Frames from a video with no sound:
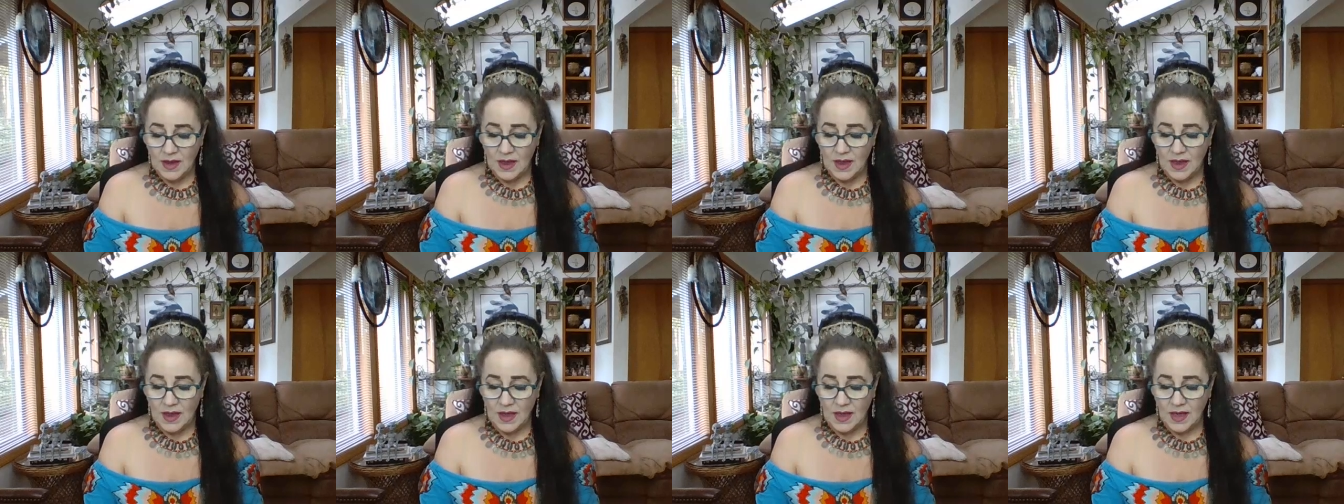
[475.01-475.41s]

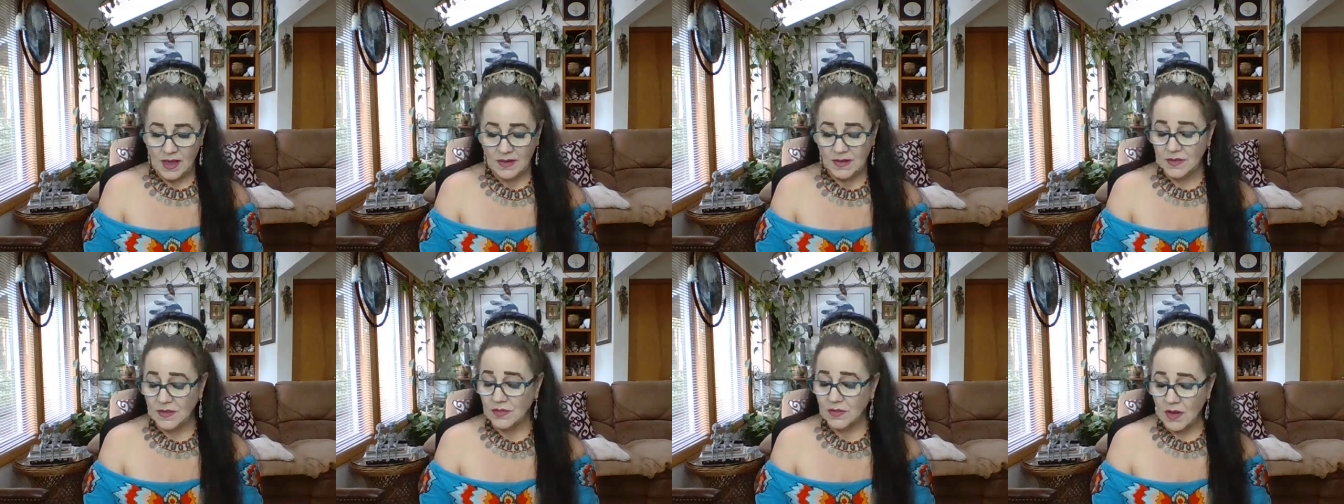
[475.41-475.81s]

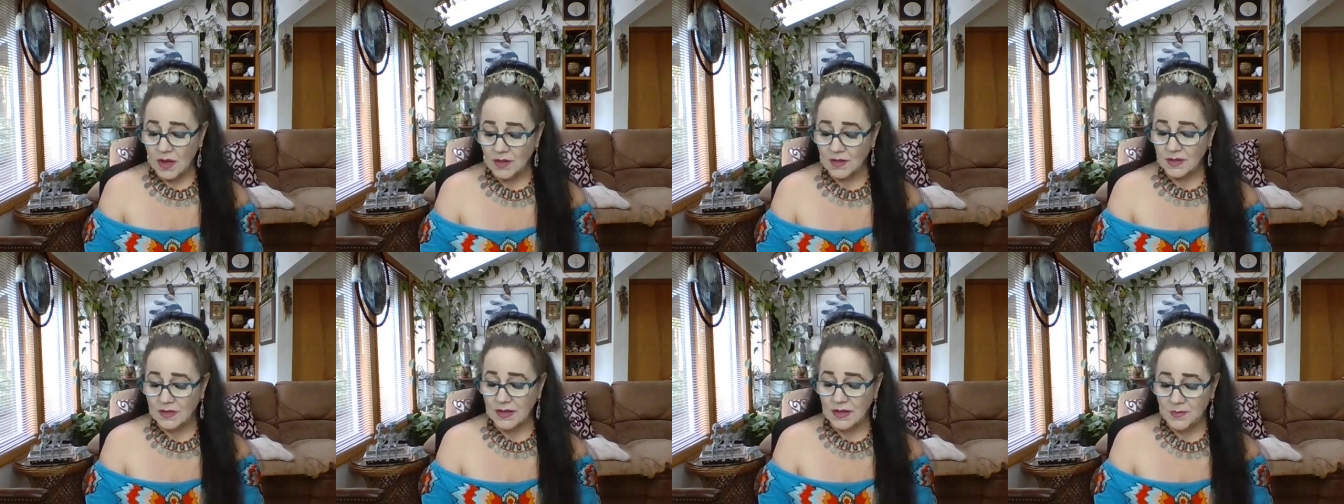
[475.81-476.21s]
and is
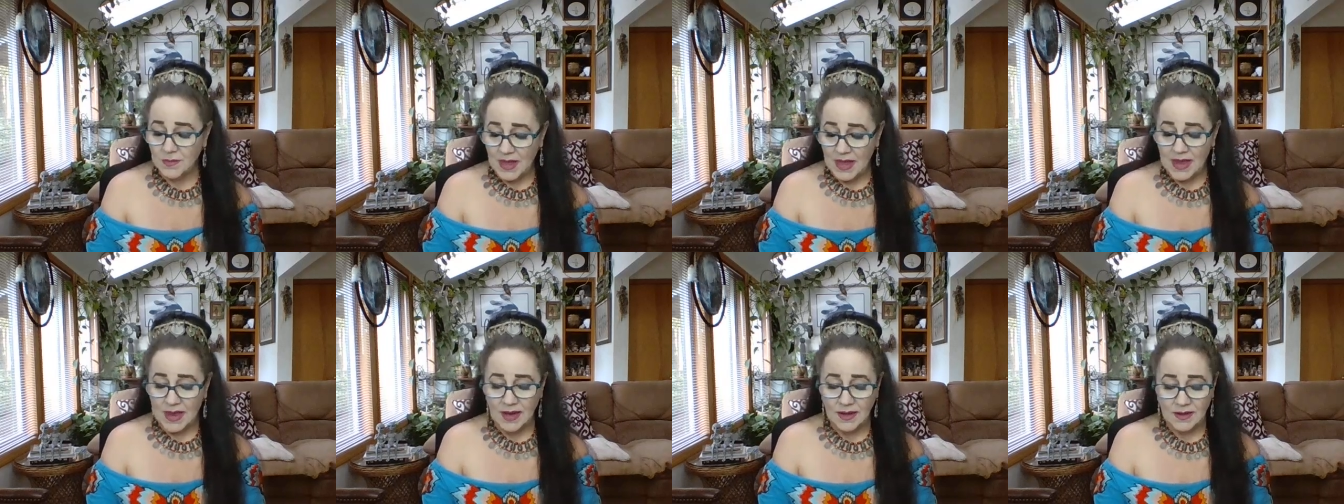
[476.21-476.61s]
solidly
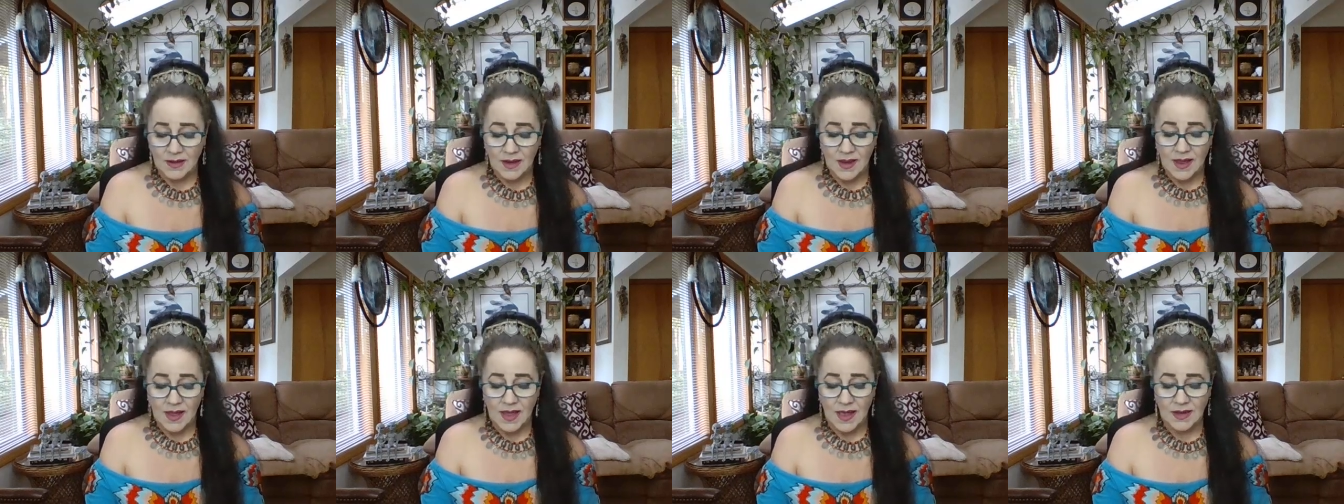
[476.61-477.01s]
made
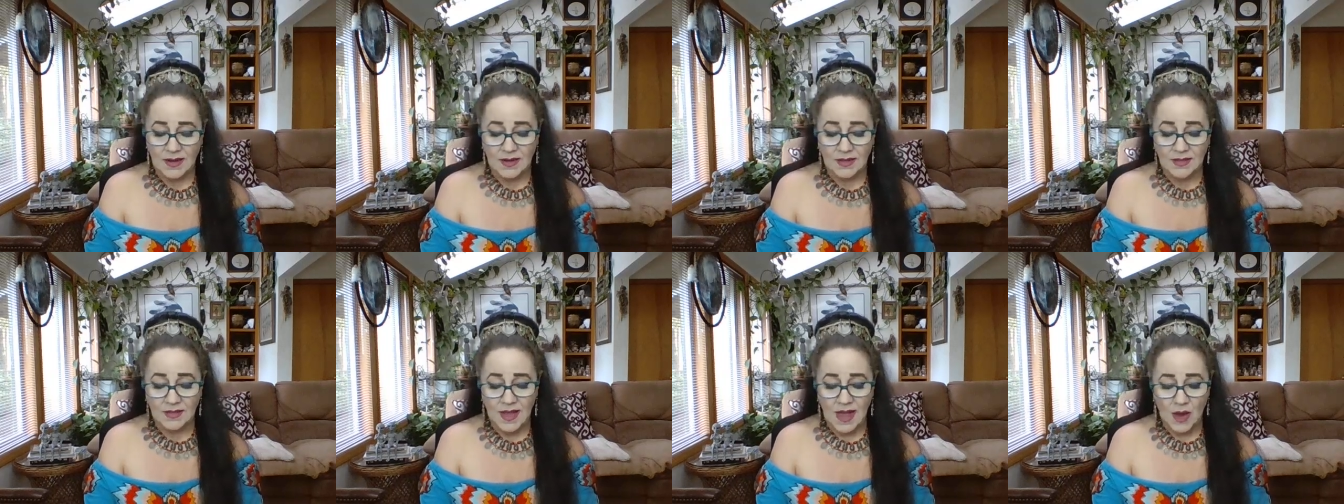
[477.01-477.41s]
and
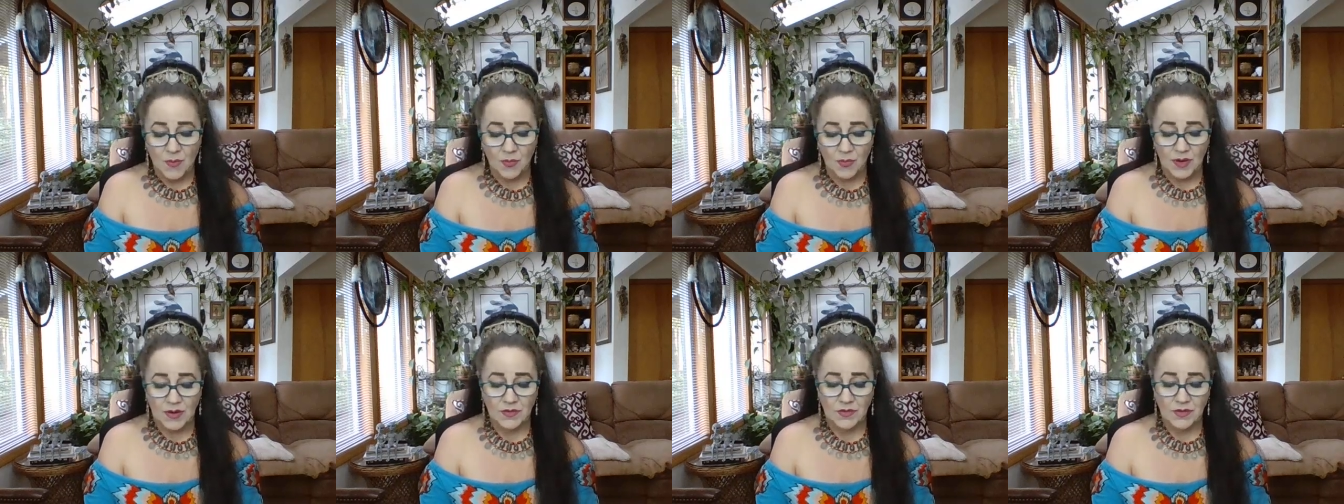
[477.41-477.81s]

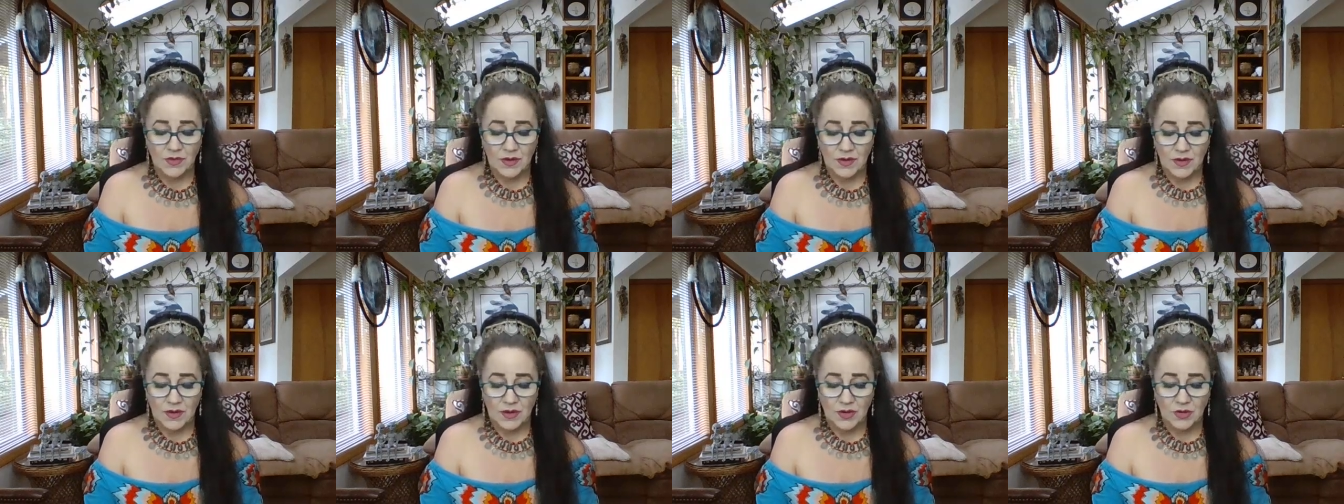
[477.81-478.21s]
elaborate
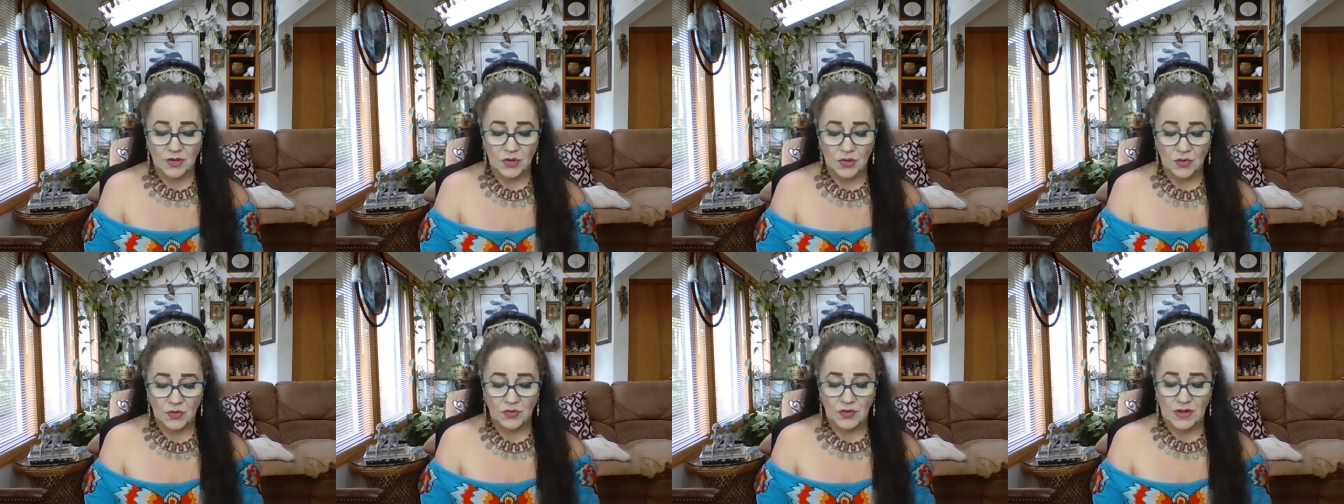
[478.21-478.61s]

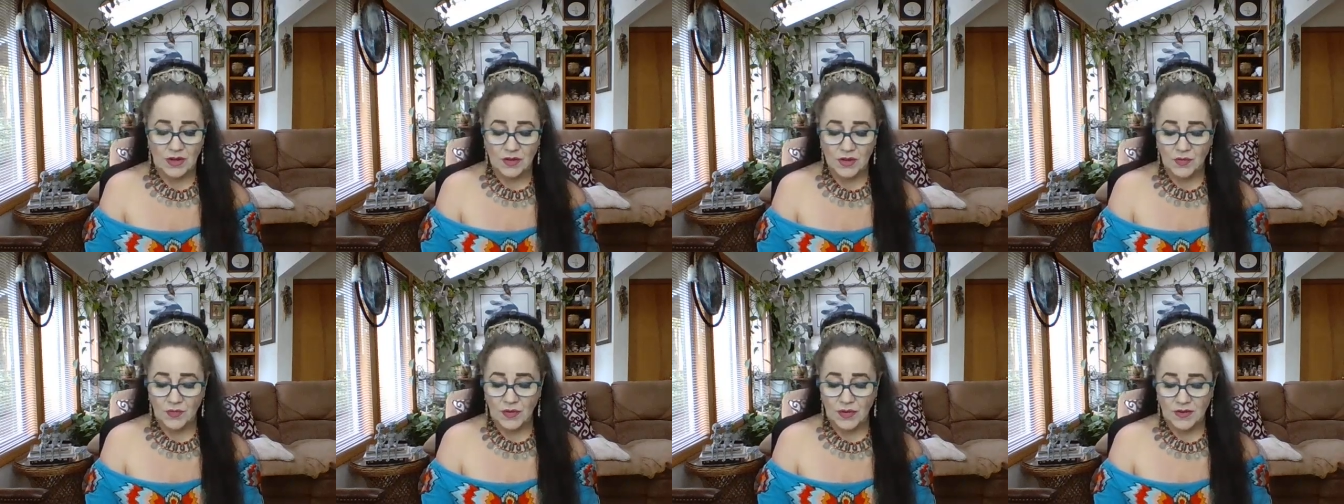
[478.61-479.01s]
using
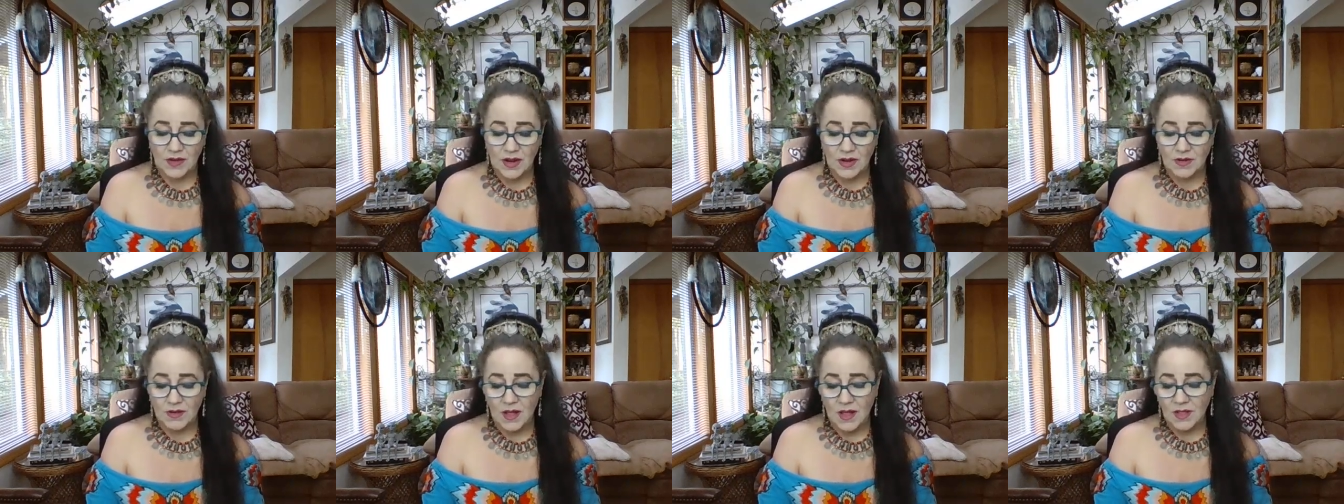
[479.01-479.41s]
different
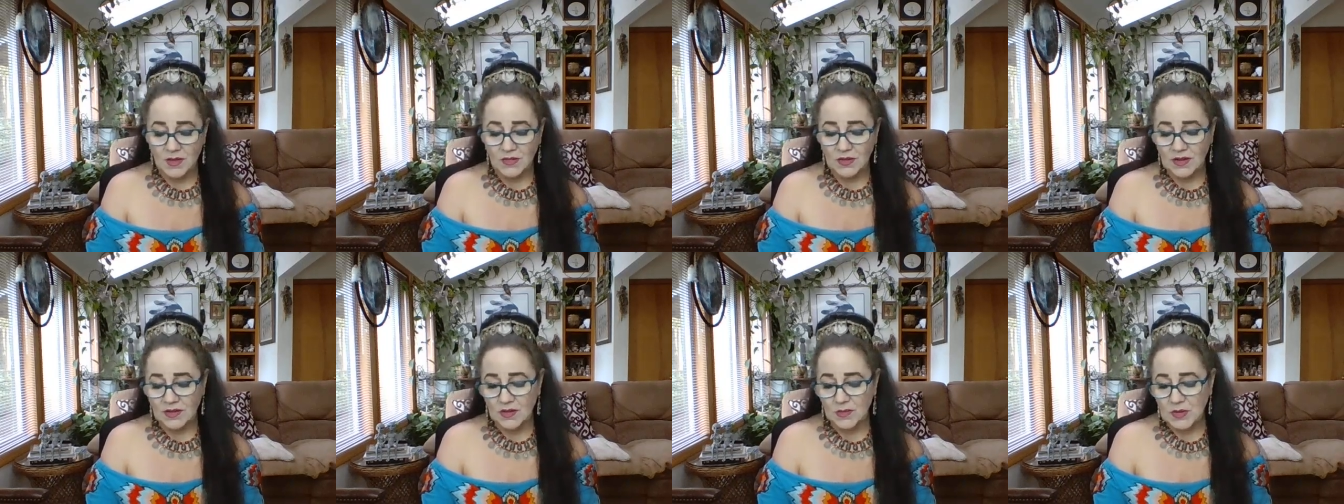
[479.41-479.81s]
technologies and